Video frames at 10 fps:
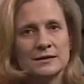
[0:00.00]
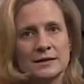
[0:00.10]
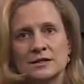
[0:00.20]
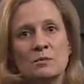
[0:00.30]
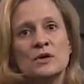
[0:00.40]

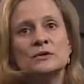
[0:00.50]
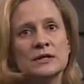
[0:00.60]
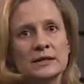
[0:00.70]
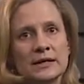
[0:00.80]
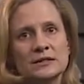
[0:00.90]
it's an
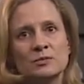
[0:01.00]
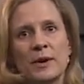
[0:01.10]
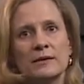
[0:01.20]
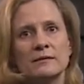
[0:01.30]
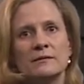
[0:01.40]
amusing list,
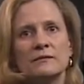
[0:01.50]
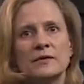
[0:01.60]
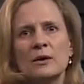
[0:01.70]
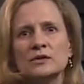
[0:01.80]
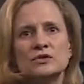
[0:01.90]
but
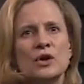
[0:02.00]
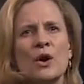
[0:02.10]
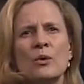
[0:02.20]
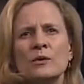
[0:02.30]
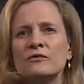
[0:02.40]
there is
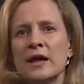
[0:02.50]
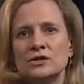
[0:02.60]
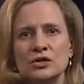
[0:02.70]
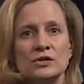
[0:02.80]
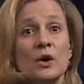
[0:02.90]
no reflection,